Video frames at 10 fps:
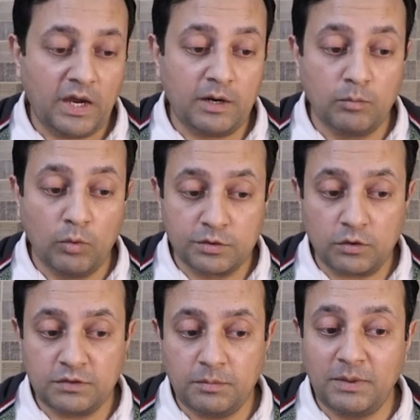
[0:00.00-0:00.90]
And most
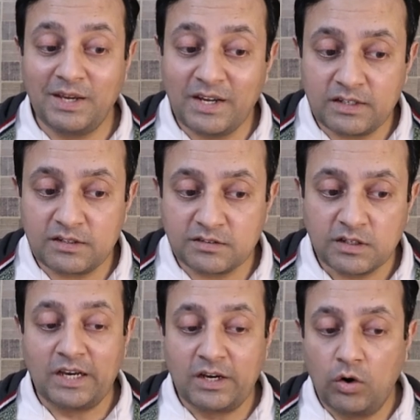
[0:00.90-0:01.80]
of the
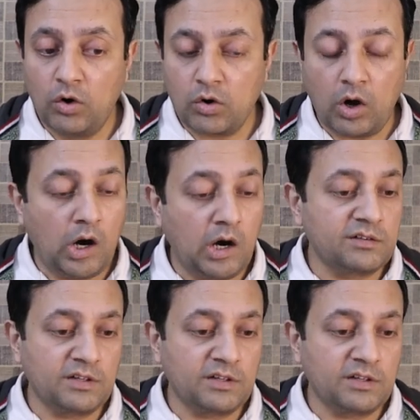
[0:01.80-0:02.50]
beginners ignore or